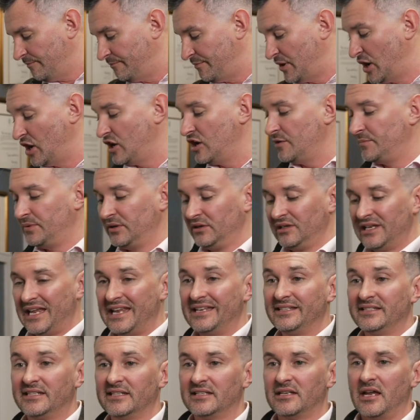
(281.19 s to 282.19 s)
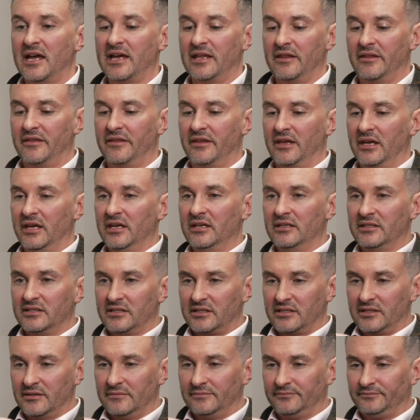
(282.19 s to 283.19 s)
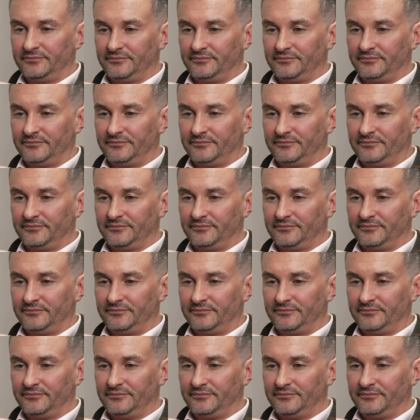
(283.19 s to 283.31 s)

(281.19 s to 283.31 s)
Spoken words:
Purple lenses like this